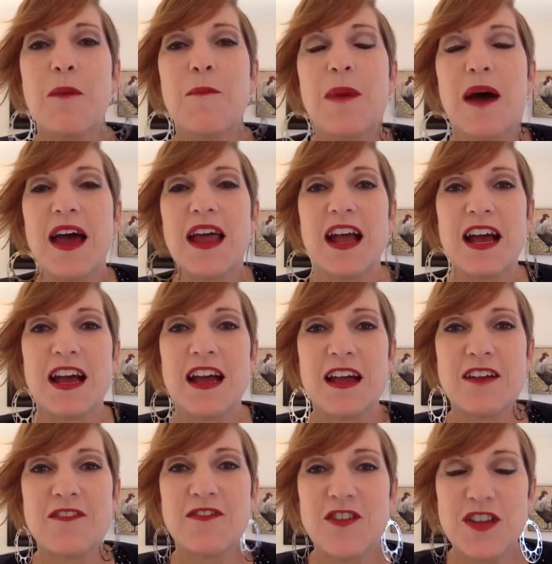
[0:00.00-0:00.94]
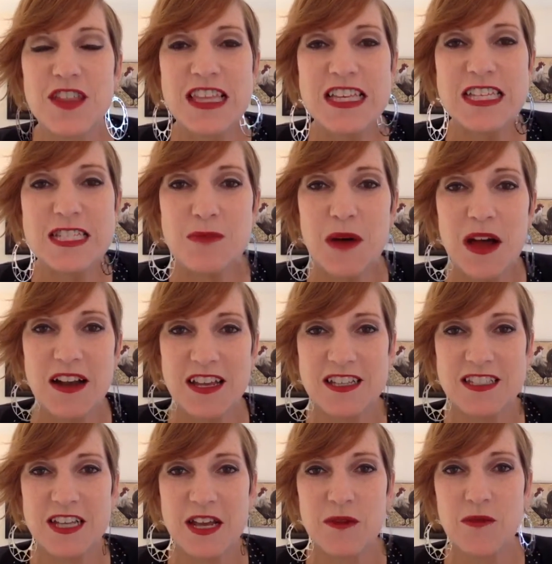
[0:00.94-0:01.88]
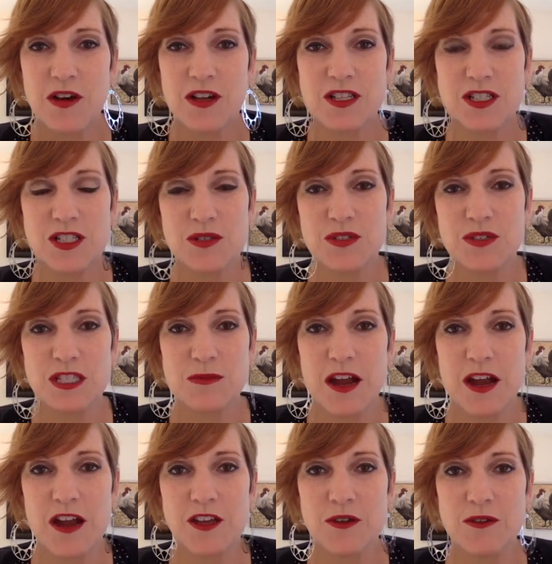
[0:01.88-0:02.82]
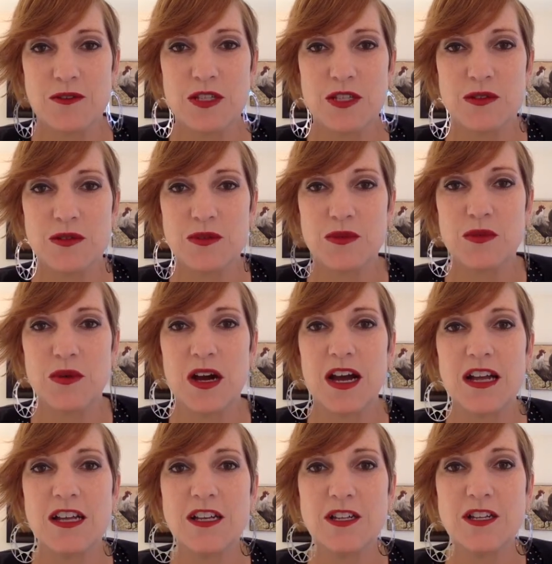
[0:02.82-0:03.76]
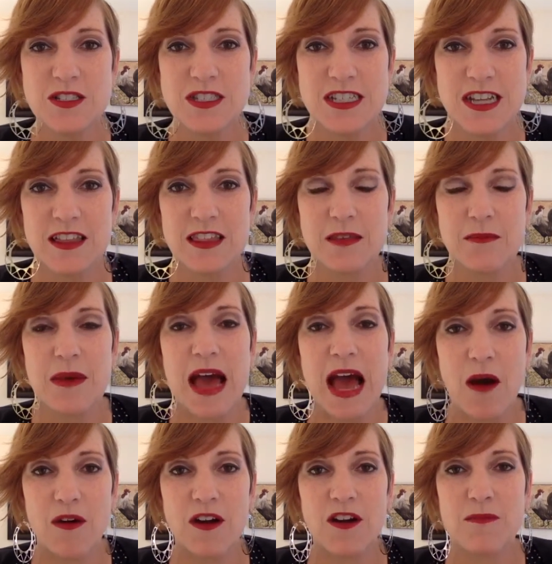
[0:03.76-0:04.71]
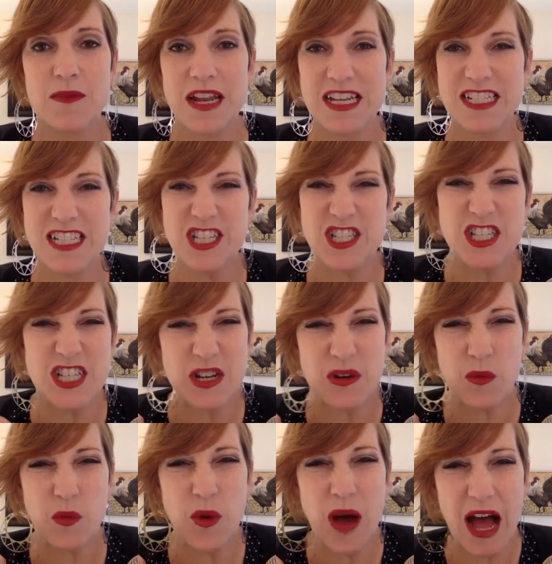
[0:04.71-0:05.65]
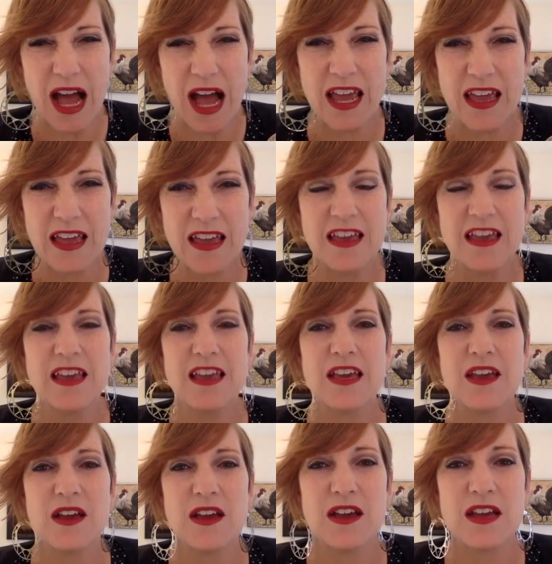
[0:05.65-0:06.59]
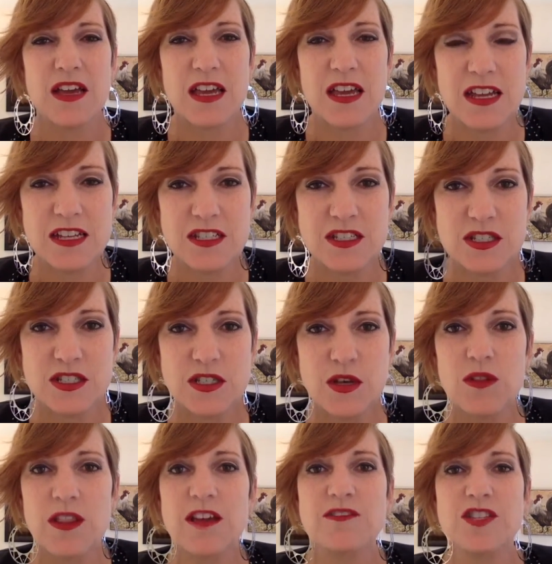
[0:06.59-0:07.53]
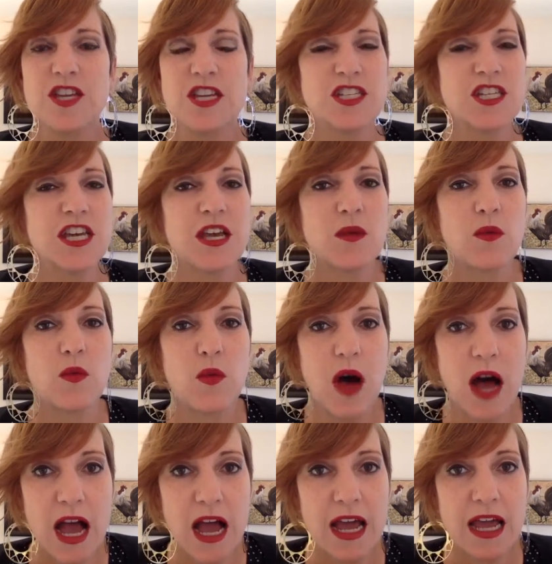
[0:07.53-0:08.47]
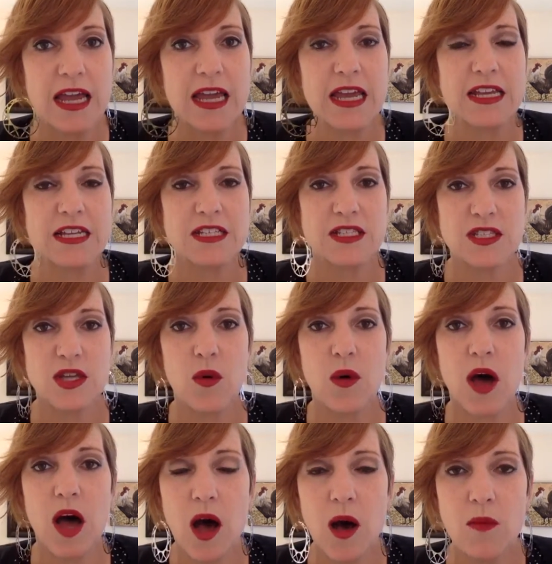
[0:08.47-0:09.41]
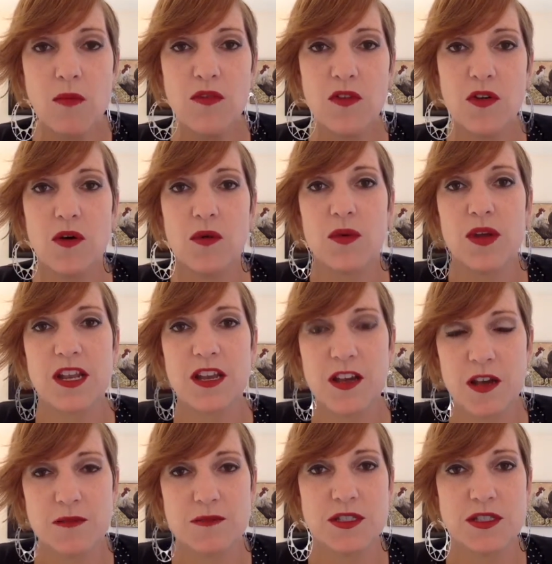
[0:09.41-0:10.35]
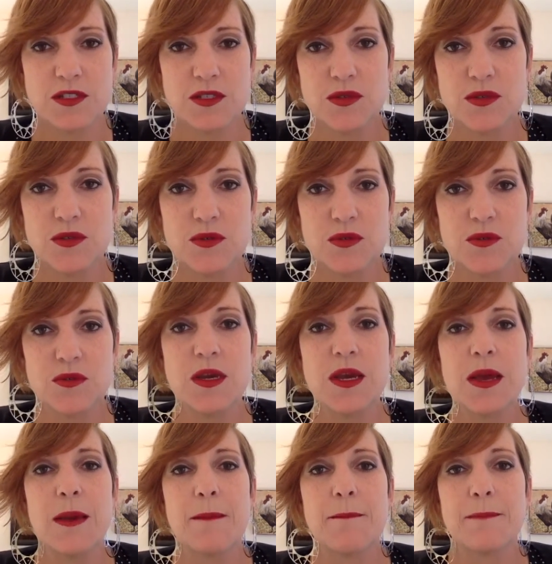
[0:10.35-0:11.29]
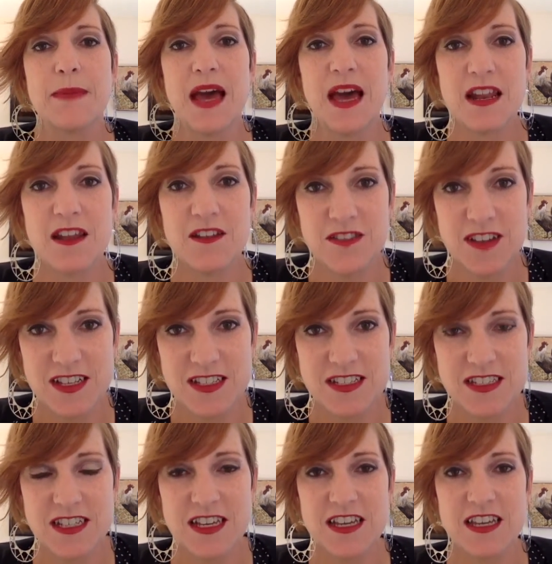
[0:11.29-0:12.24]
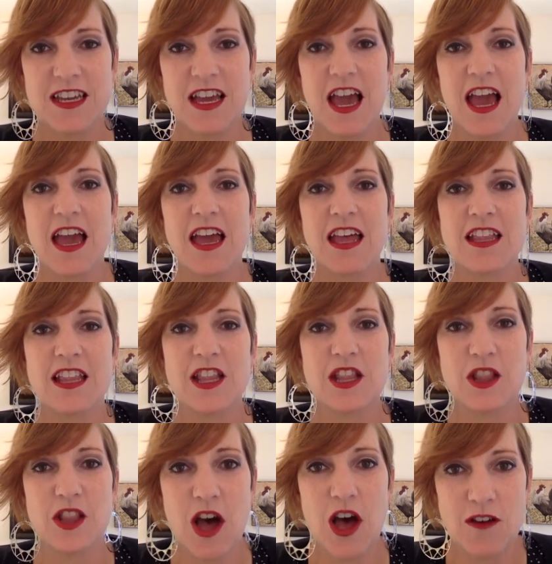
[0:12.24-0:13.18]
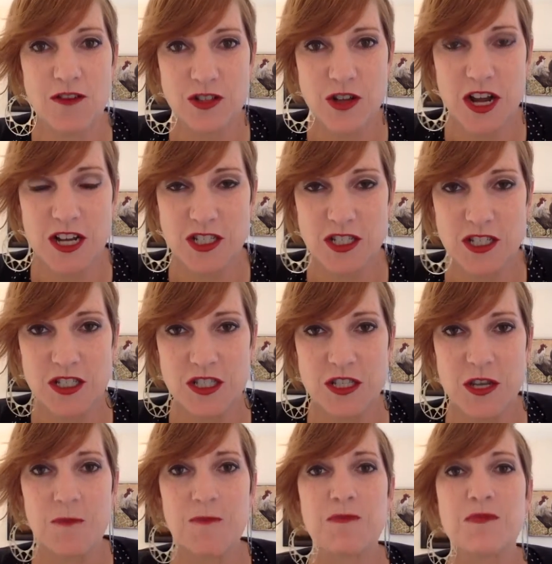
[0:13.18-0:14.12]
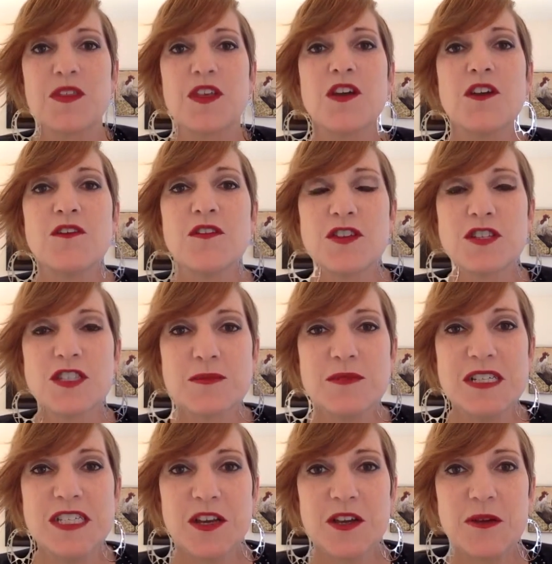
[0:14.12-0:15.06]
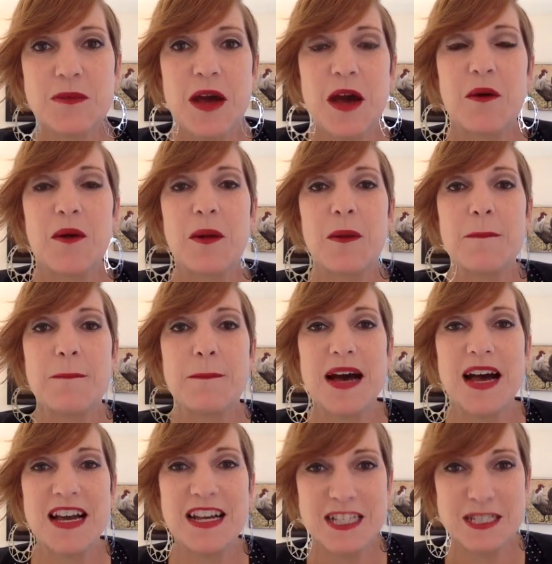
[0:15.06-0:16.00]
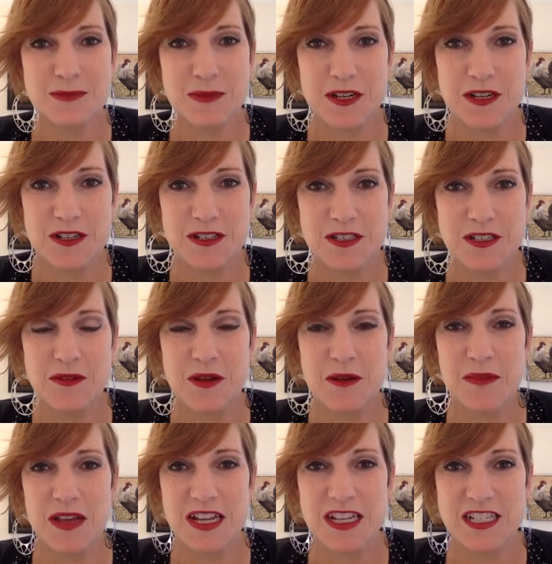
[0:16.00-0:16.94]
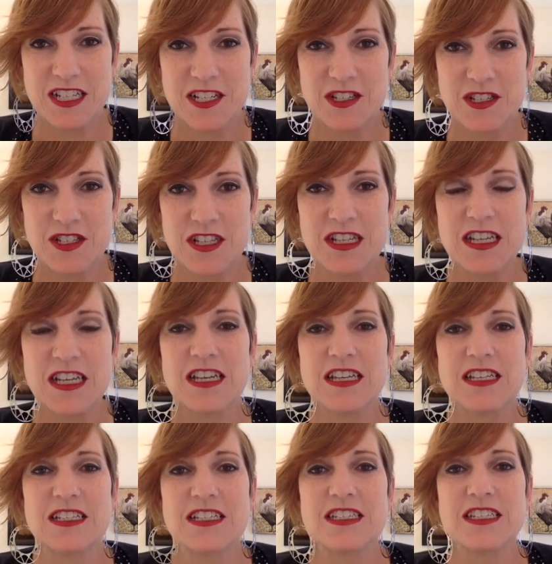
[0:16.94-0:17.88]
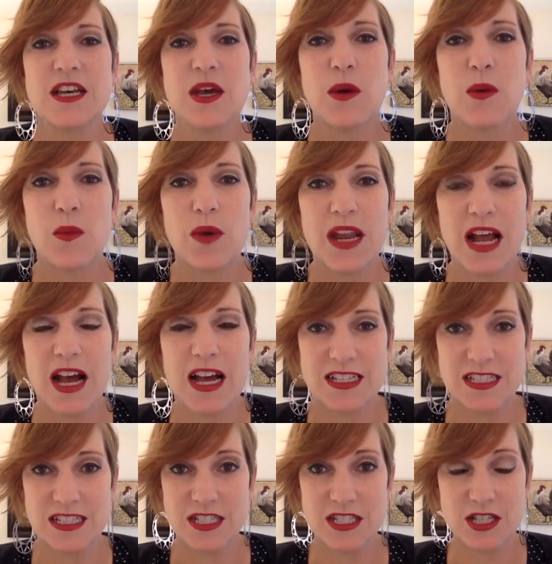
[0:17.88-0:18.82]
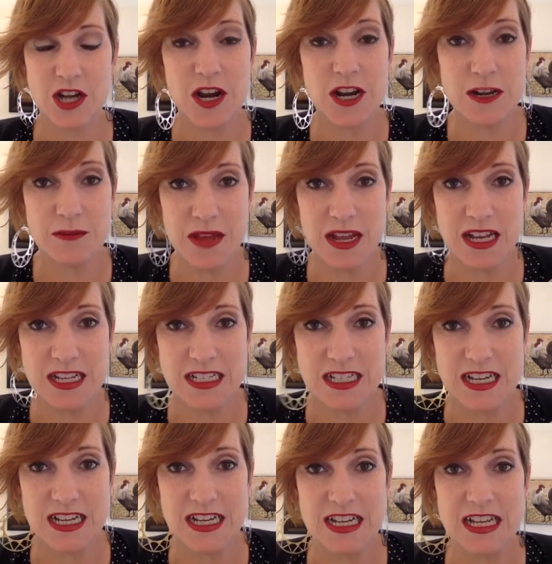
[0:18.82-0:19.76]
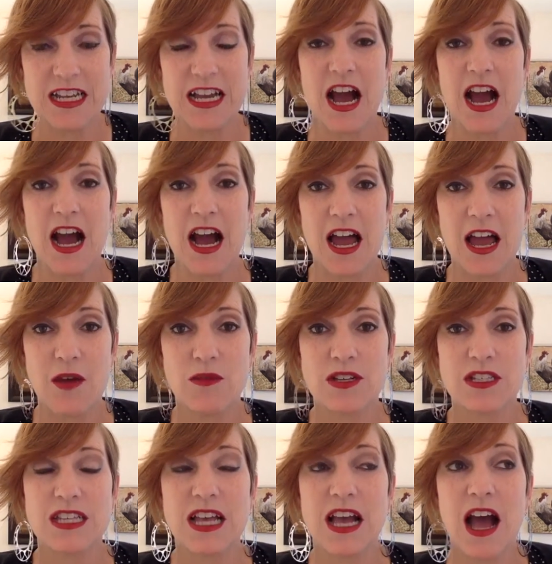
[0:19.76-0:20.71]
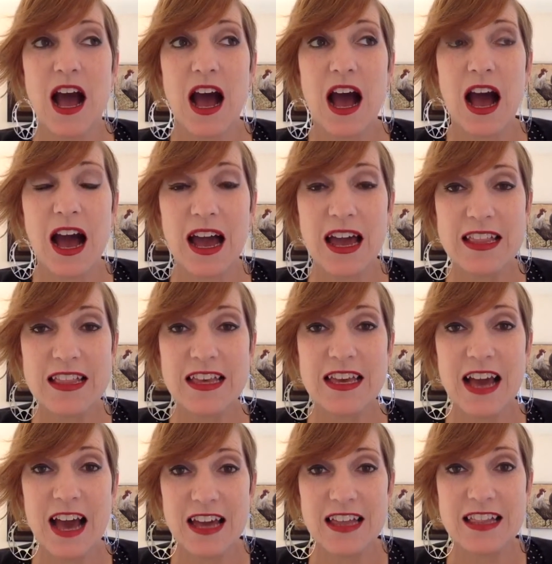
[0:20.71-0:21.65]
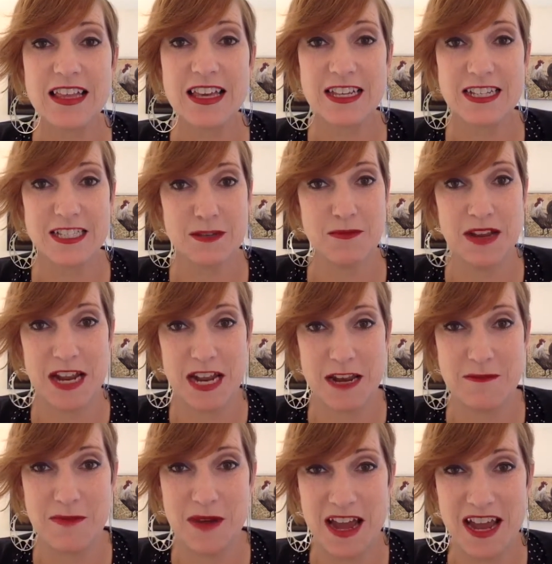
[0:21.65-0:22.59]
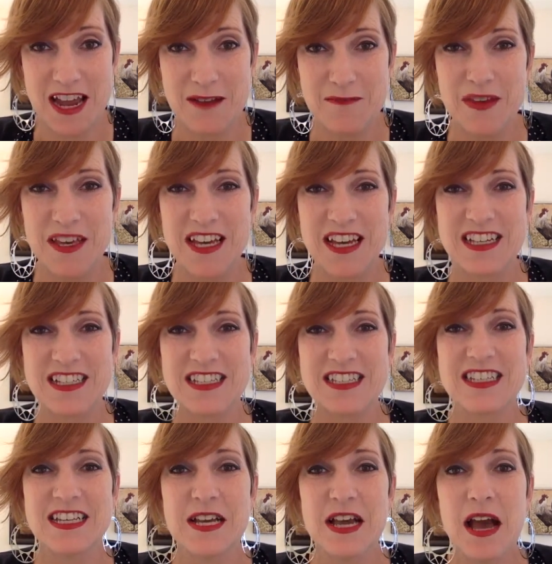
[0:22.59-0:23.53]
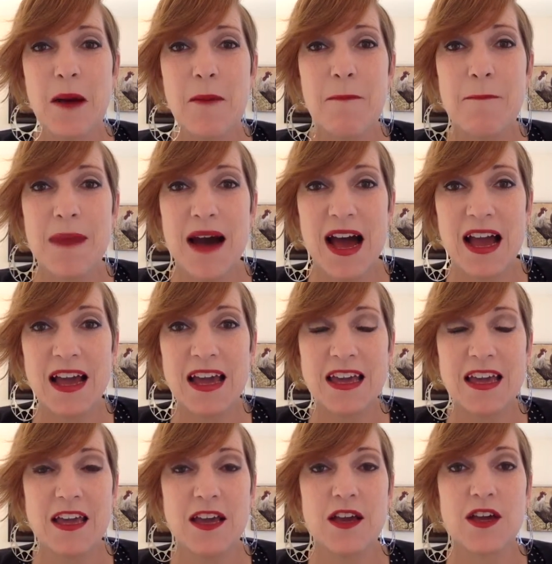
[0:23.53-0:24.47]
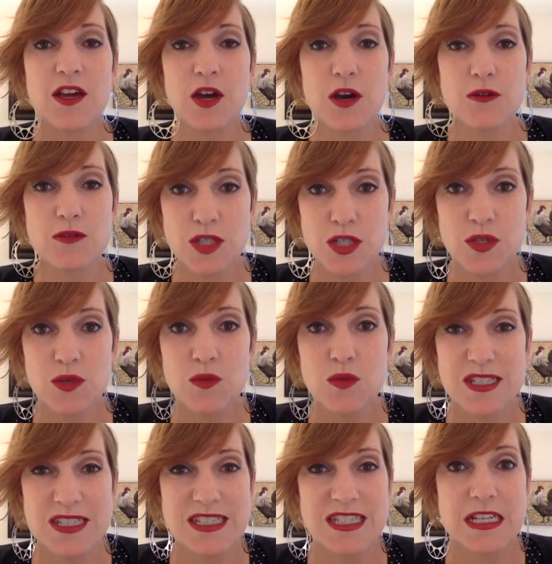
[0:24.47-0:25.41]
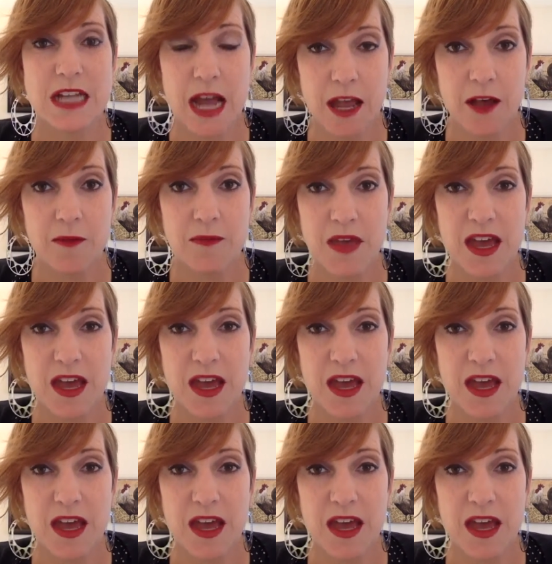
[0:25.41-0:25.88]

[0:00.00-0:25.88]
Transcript: But for this podcast, I want to inspire you to understand the power of meditation and why it is so life-changing and why it is so helpful when it comes to manifesting and law of attraction. So first, let me tell you about my experience around meditation. Is when I started meditating, I was highly intimidated by it because my go-to was denial.